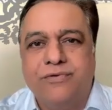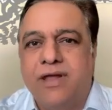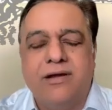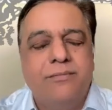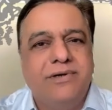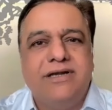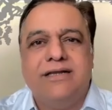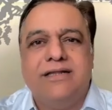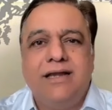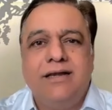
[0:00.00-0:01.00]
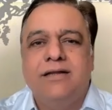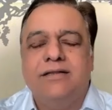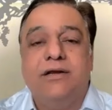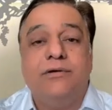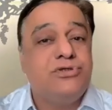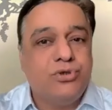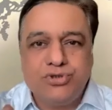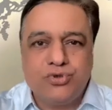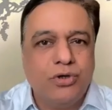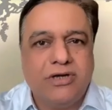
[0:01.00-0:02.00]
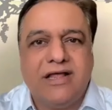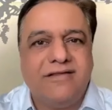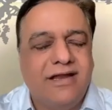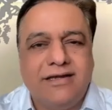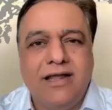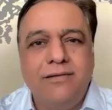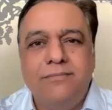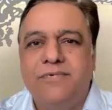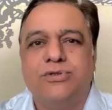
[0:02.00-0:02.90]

So I completed that. There was no soul class that time.